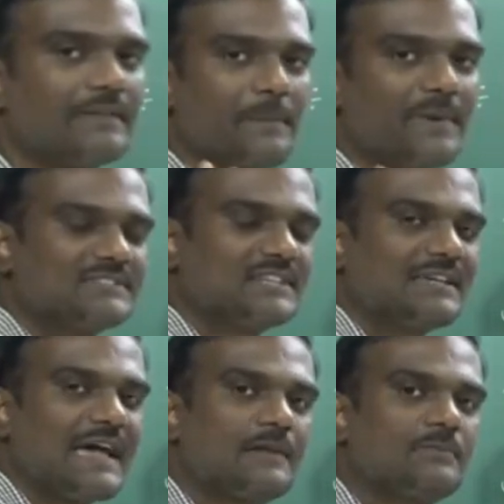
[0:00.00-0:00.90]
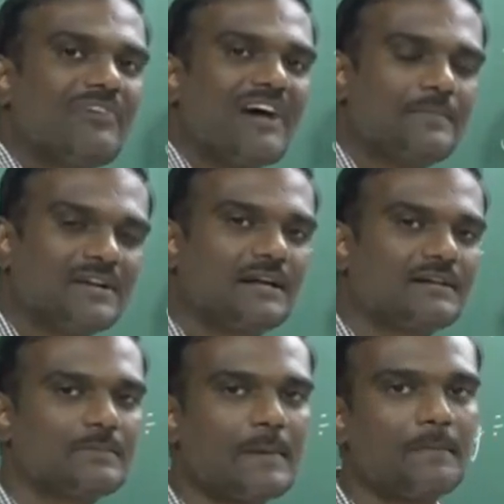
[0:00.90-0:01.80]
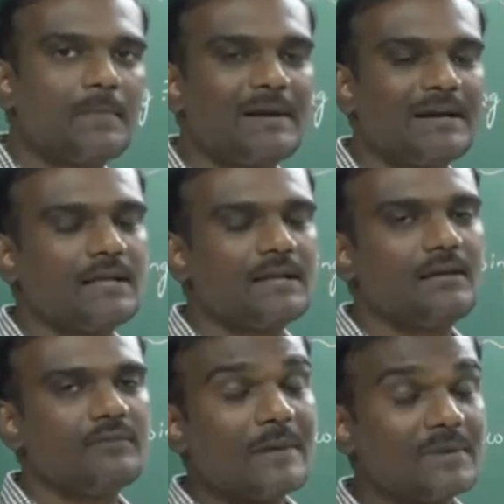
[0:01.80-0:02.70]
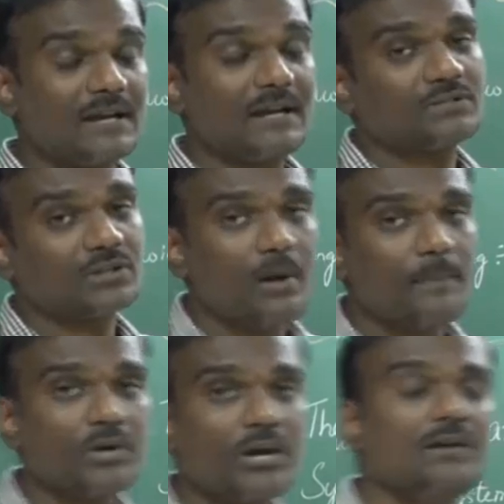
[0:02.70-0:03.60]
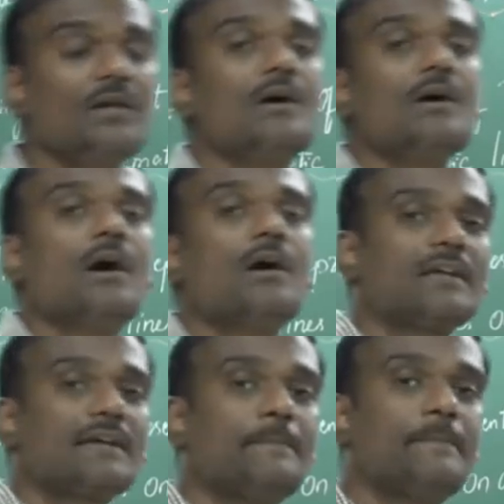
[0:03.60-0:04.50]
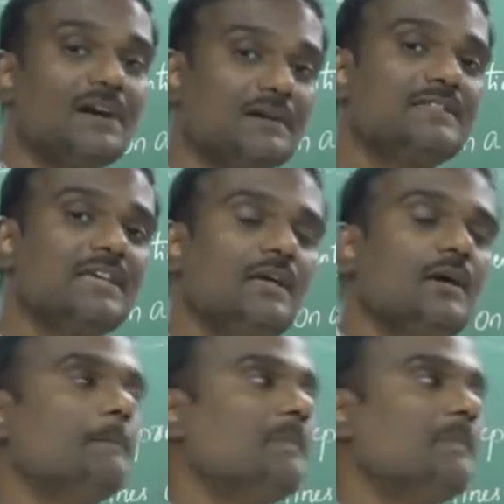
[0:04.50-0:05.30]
other person can fabricate the member material, fabricate the component, or he can build the